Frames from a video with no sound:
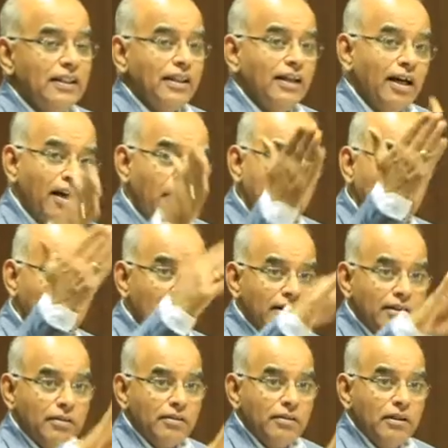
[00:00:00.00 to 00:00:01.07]
Appeal
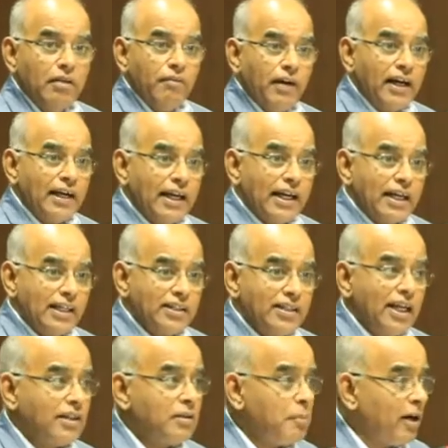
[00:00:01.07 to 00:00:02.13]
filed against
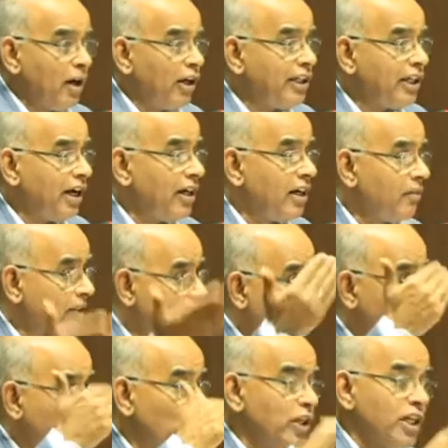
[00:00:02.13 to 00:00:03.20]
that penalty order was
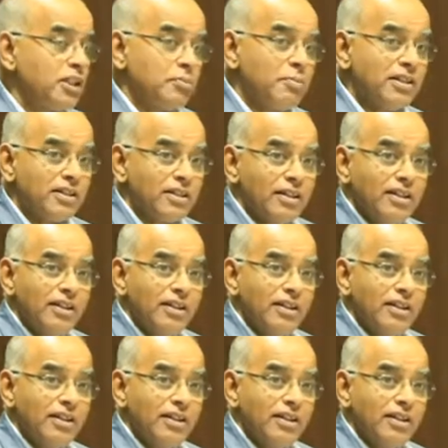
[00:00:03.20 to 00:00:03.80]
also dismissed.